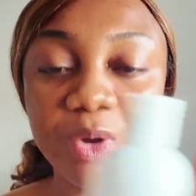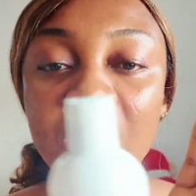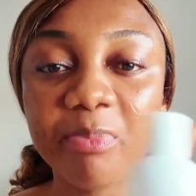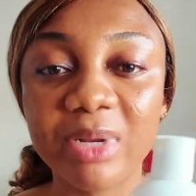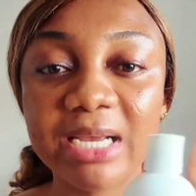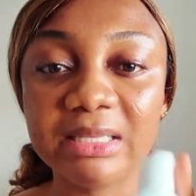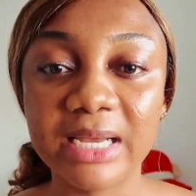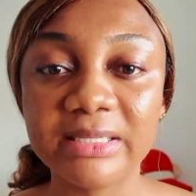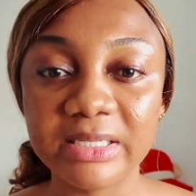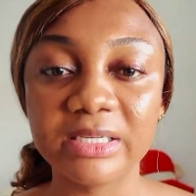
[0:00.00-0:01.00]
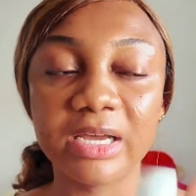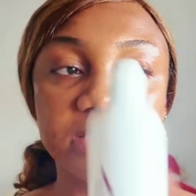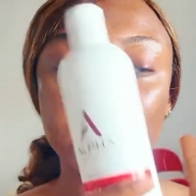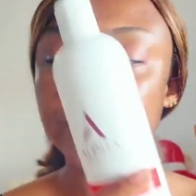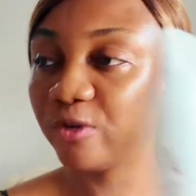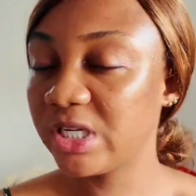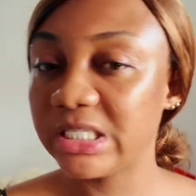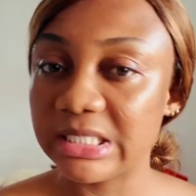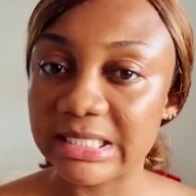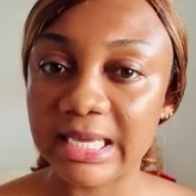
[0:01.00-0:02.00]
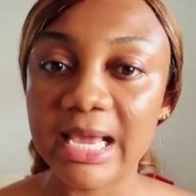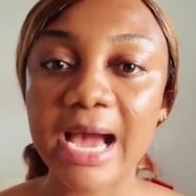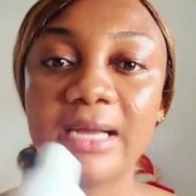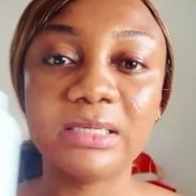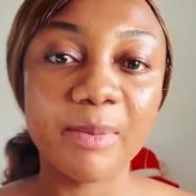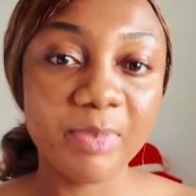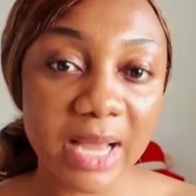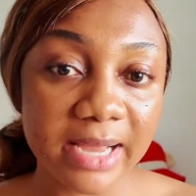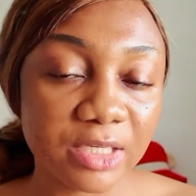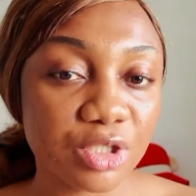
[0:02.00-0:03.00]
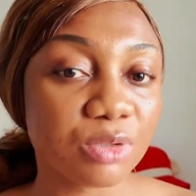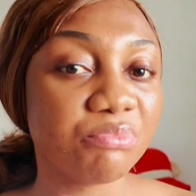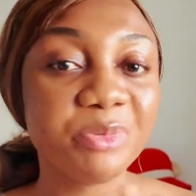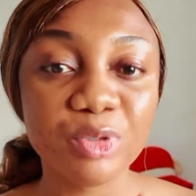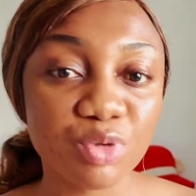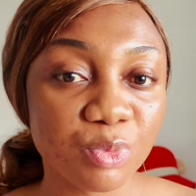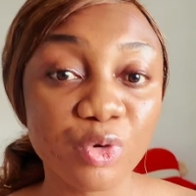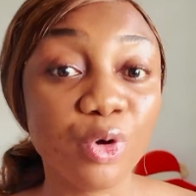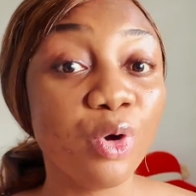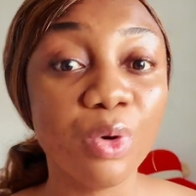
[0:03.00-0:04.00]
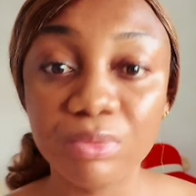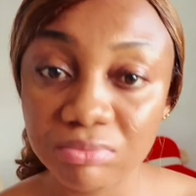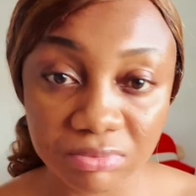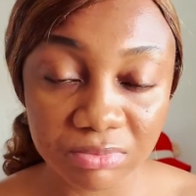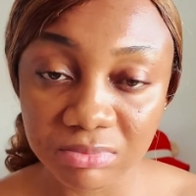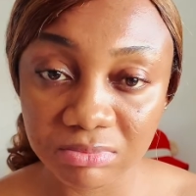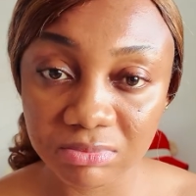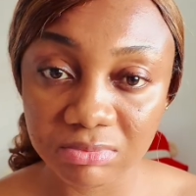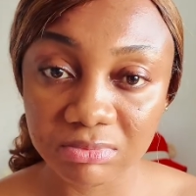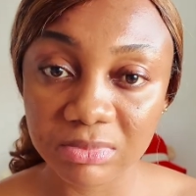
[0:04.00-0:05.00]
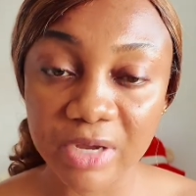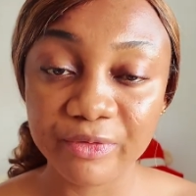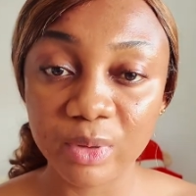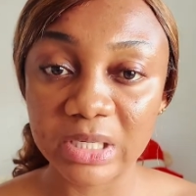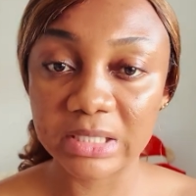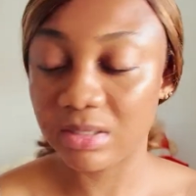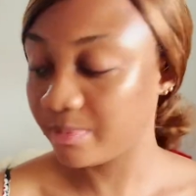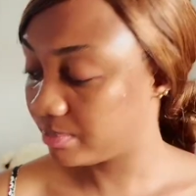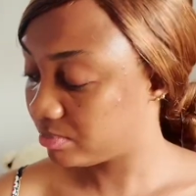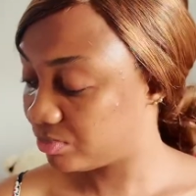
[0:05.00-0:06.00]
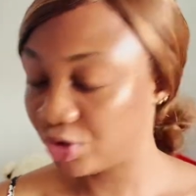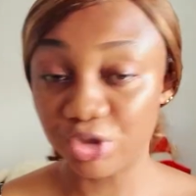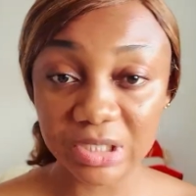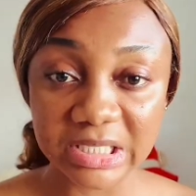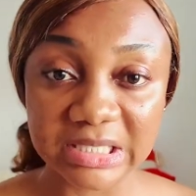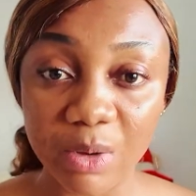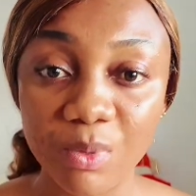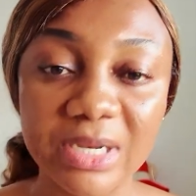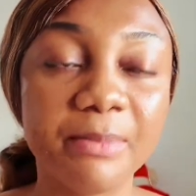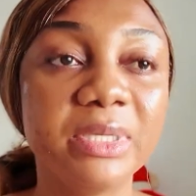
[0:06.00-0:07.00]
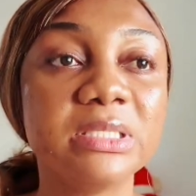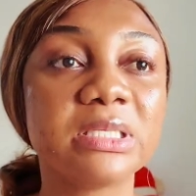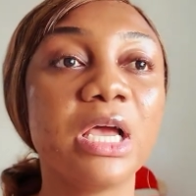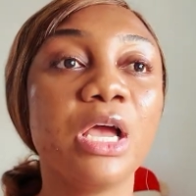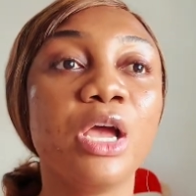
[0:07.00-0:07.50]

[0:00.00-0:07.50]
Don't apply it that day. You can exfoliate today and apply it maybe tomorrow or every other day. Do you understand what that means?